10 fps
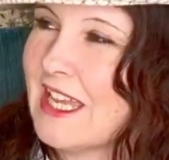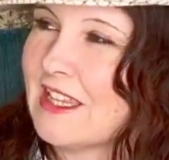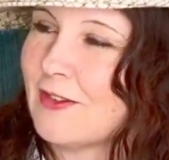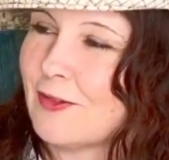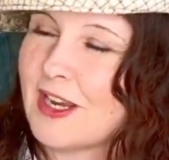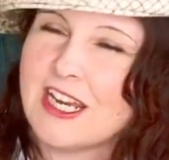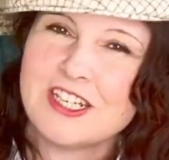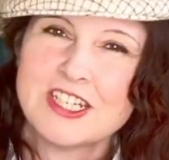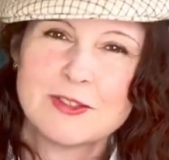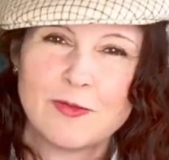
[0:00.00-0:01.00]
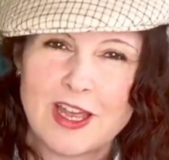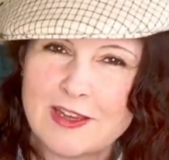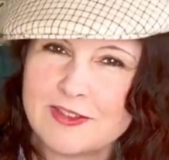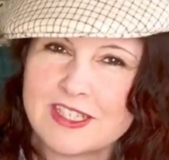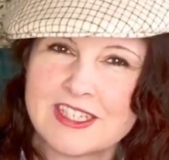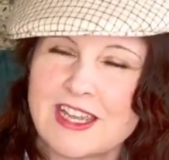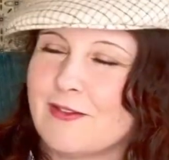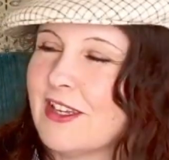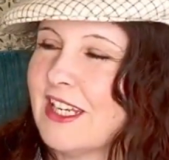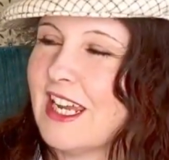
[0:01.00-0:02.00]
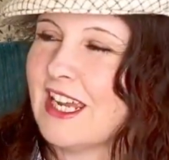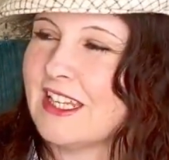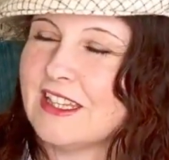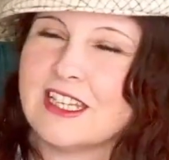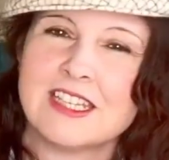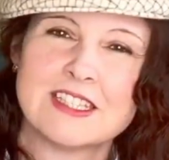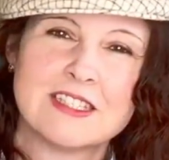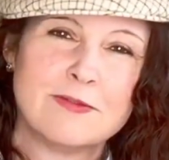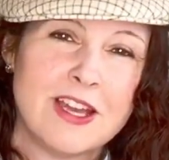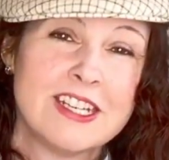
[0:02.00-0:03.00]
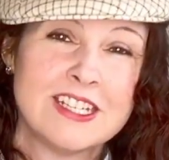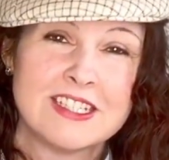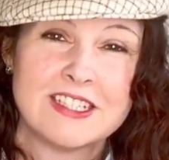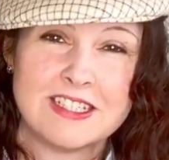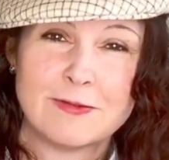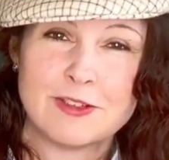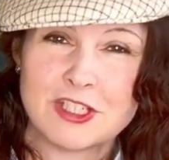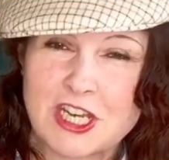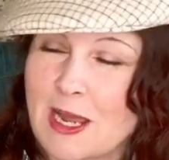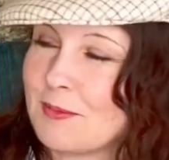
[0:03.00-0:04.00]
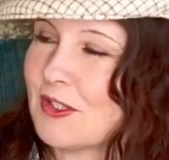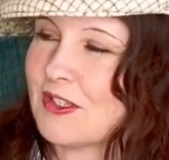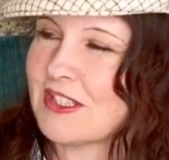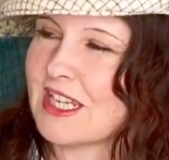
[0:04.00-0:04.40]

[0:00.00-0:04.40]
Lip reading: They're for ages 5 to 7, and it's divided into different chapters,